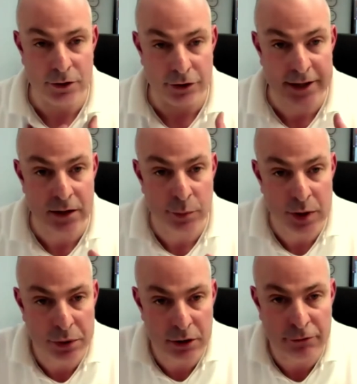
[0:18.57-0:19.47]
creating the
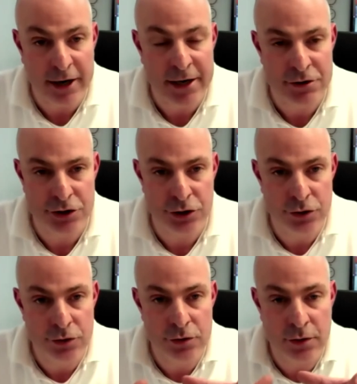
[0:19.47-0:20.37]
people around you
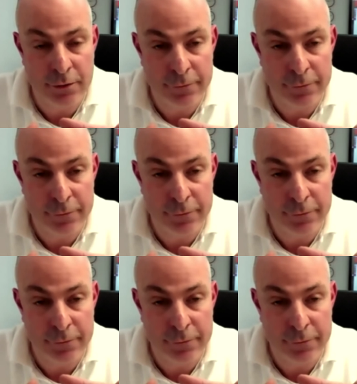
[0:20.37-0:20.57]
who